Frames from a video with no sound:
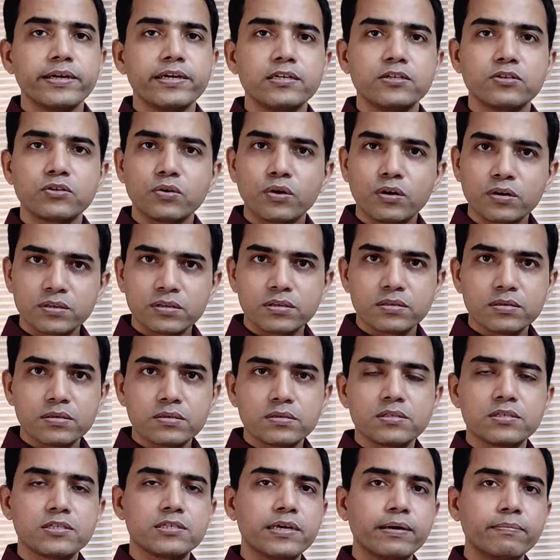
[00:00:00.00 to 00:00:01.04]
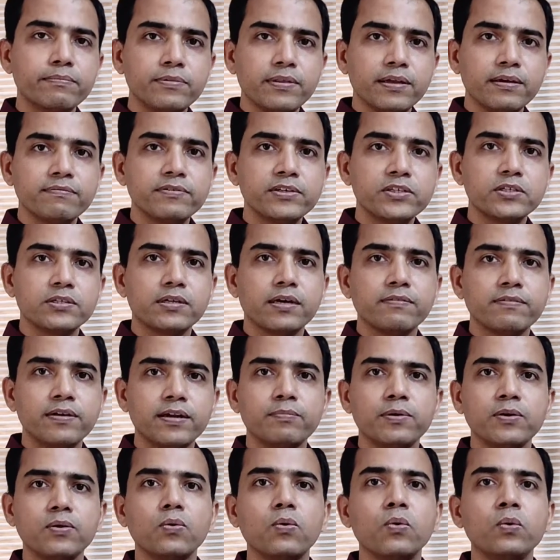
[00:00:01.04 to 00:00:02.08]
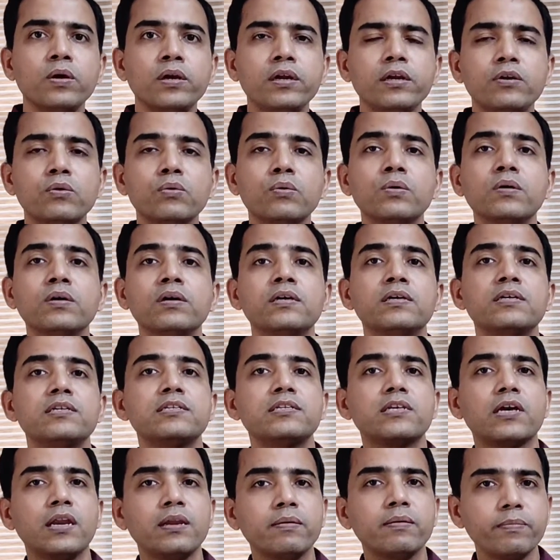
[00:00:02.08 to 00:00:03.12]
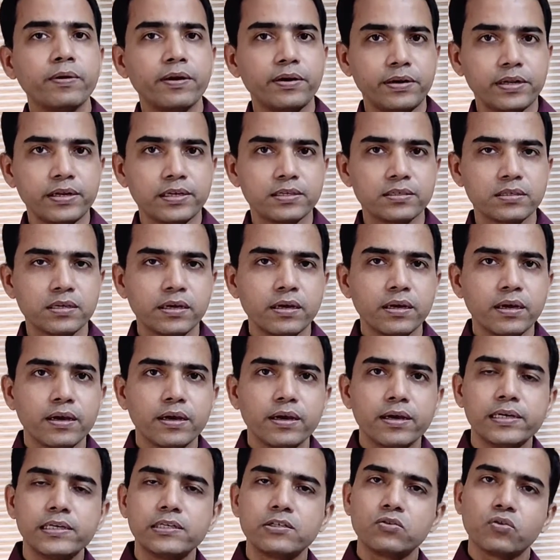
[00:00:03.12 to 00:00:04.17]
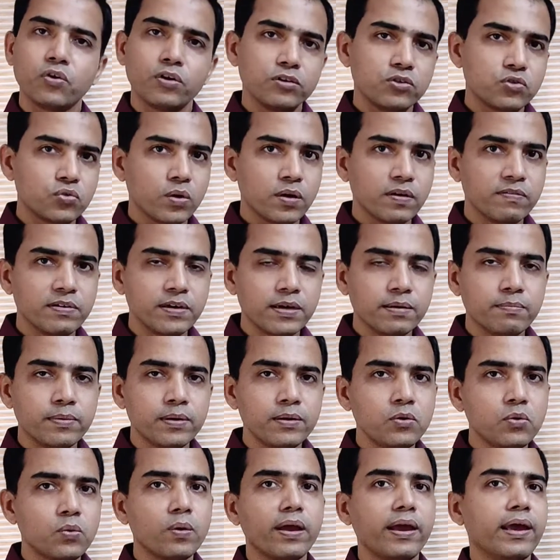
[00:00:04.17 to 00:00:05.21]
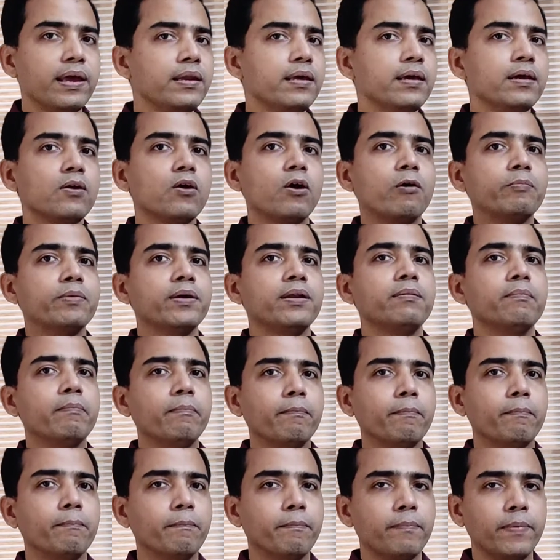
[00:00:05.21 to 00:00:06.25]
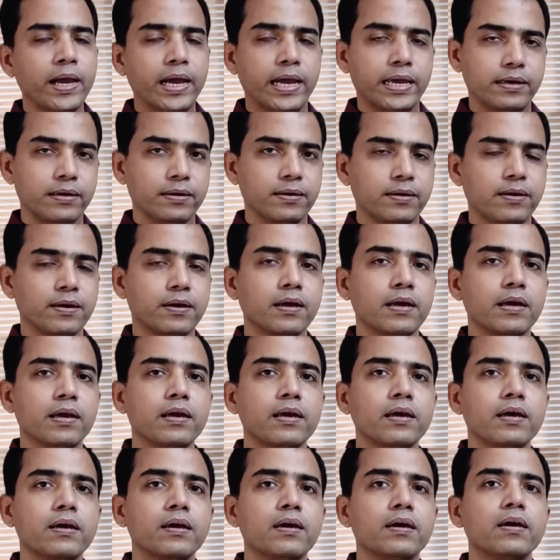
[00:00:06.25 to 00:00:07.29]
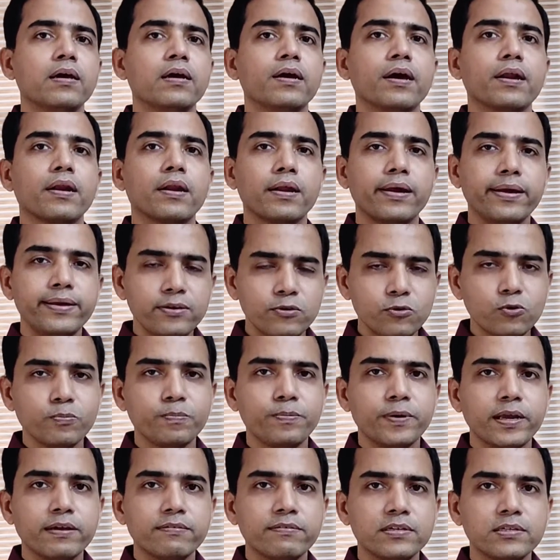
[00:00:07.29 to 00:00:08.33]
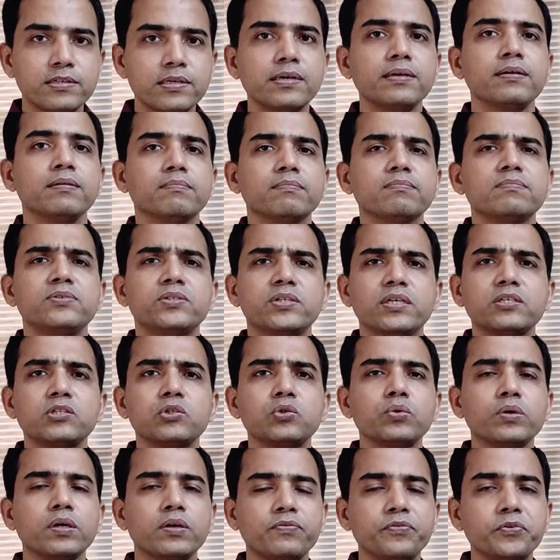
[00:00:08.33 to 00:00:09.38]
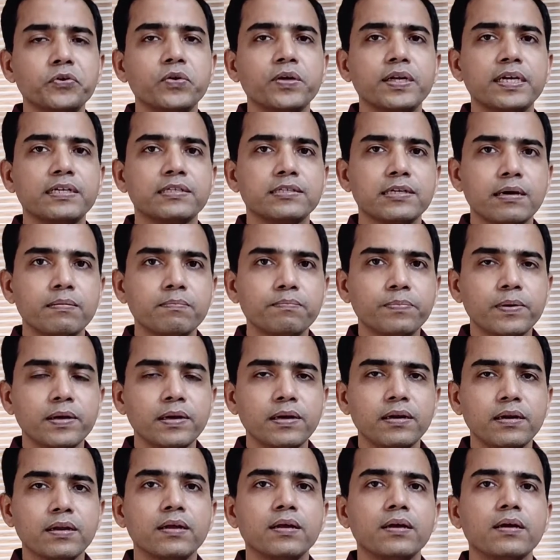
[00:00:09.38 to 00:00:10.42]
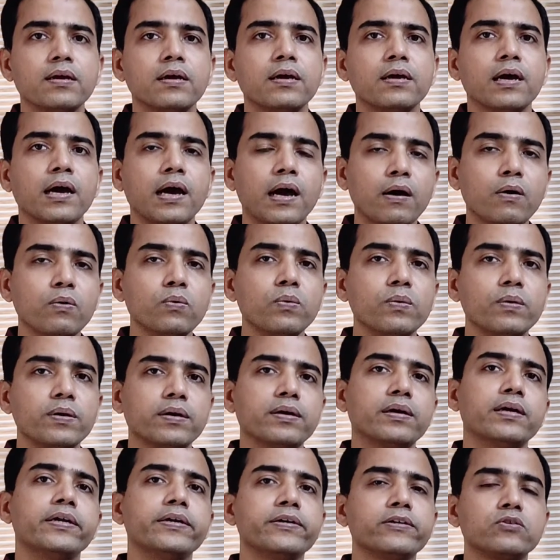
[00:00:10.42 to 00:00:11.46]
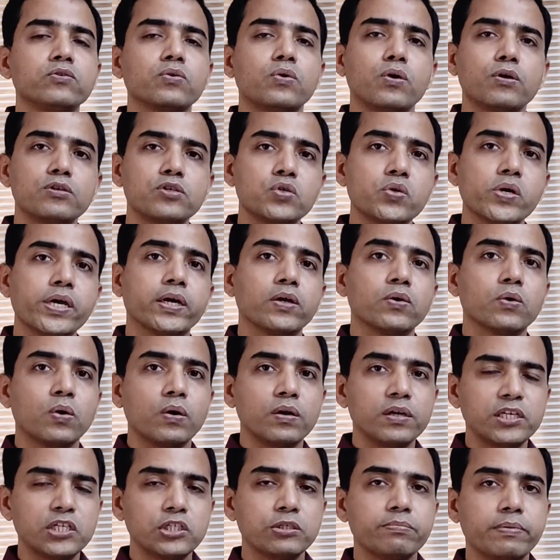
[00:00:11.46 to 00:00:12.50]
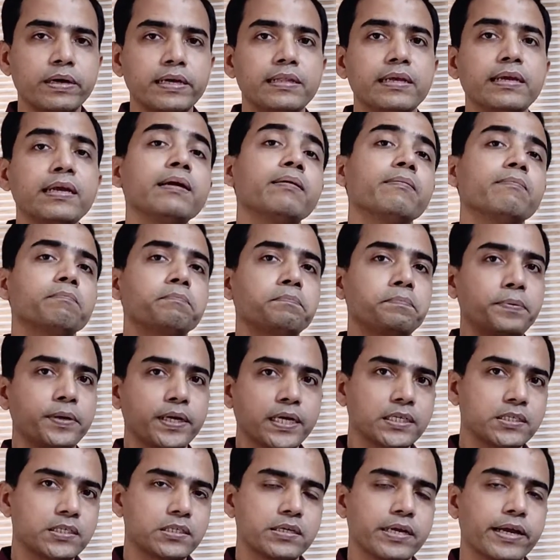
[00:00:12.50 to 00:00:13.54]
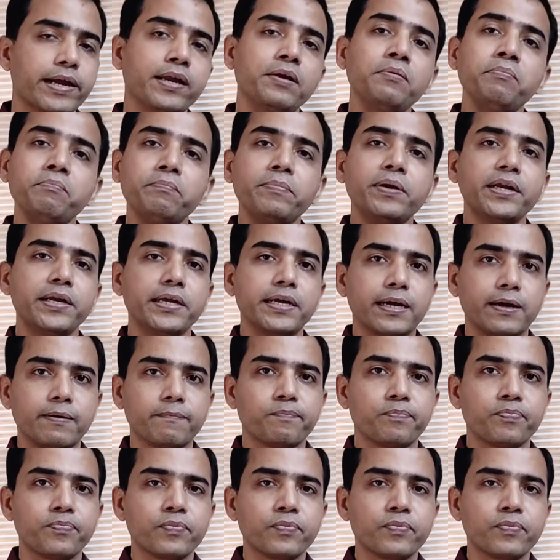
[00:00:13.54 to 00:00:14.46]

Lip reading: is not something which is available only to celebrities. It is also available to any common man. Right to privacy, just to give you an example, how it is also acknowledged by the press and media.